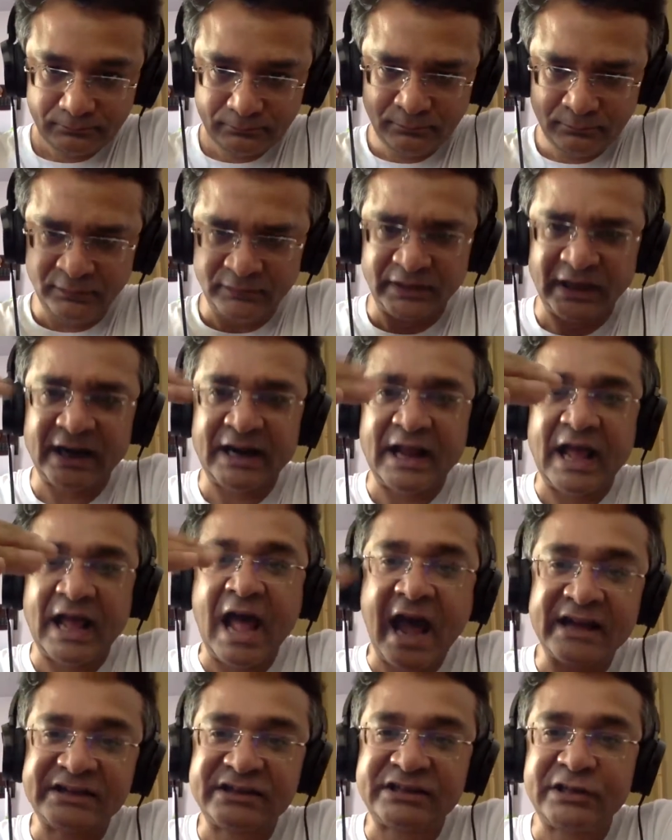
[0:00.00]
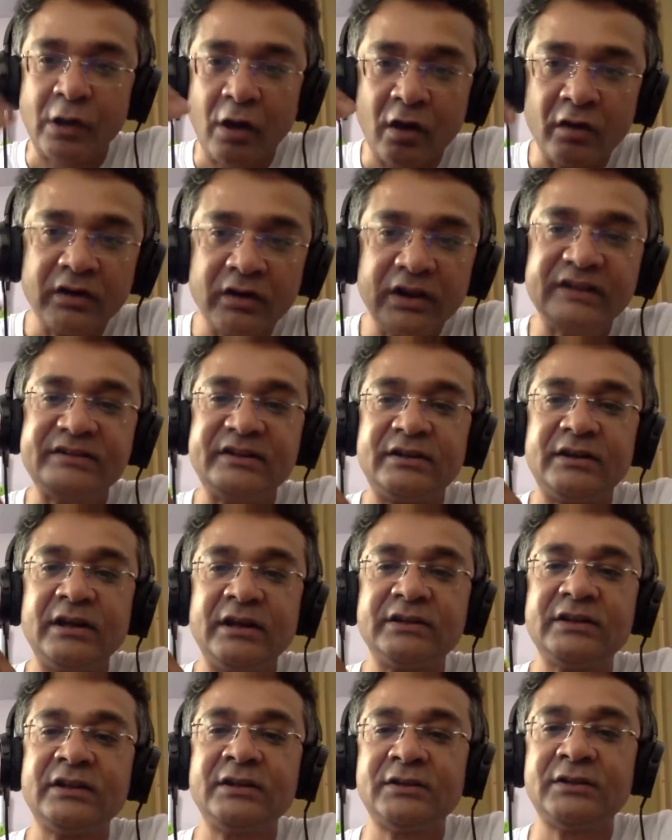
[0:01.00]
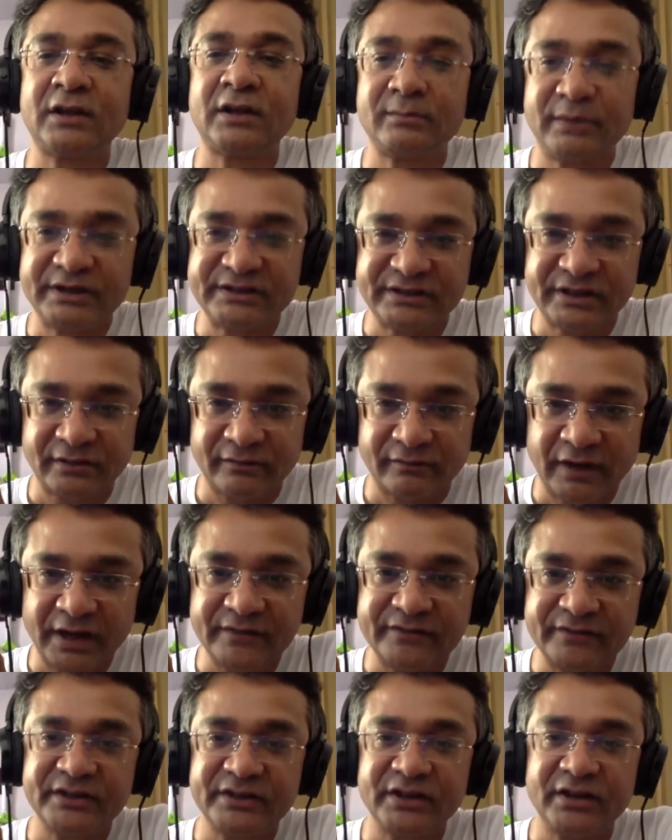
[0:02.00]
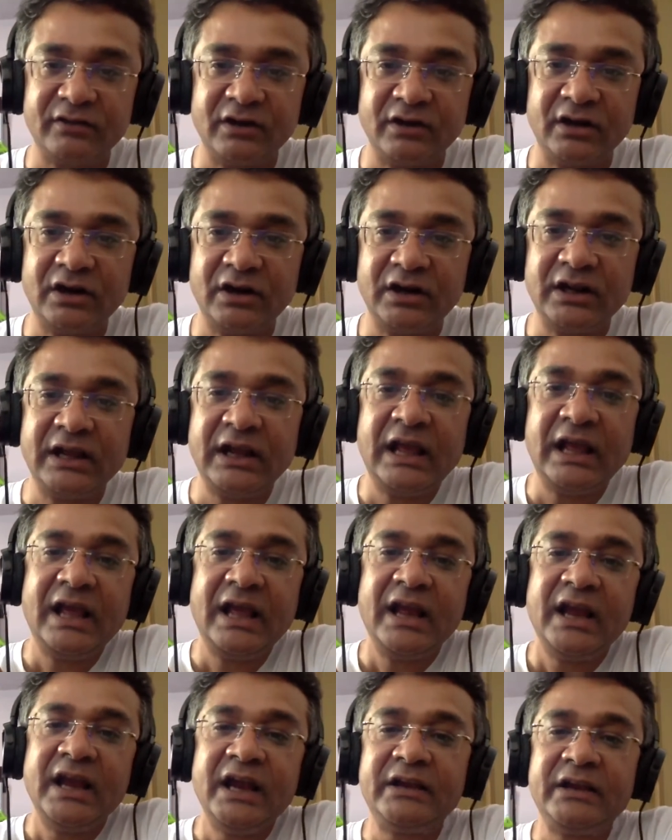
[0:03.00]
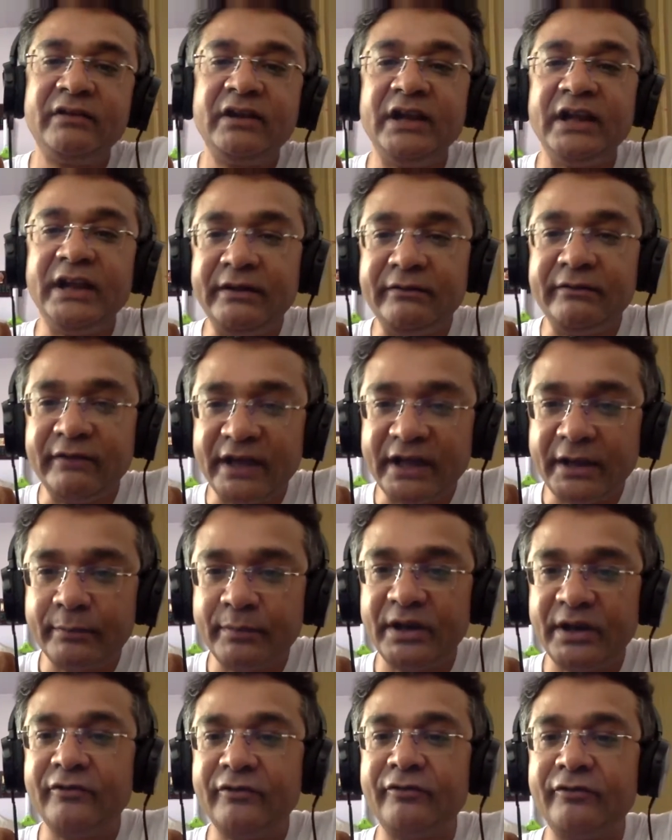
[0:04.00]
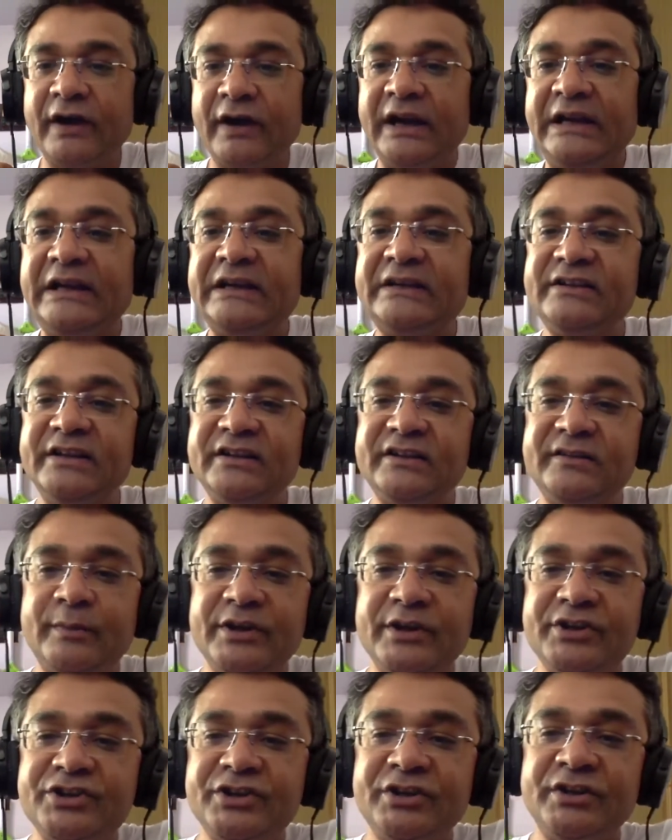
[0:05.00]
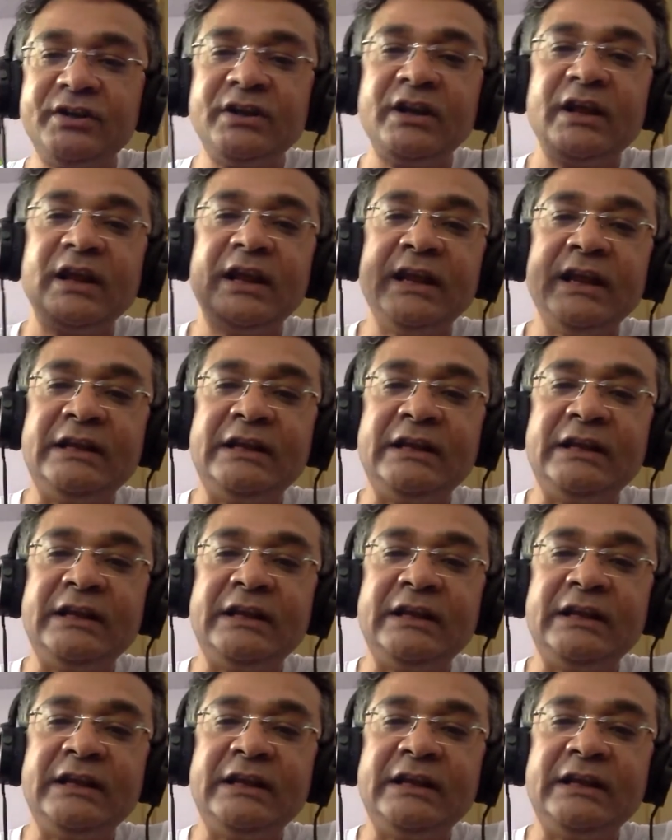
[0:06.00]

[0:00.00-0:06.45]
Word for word: that as long as Sanatana Dharma survives in the world, it will invariably find its expression in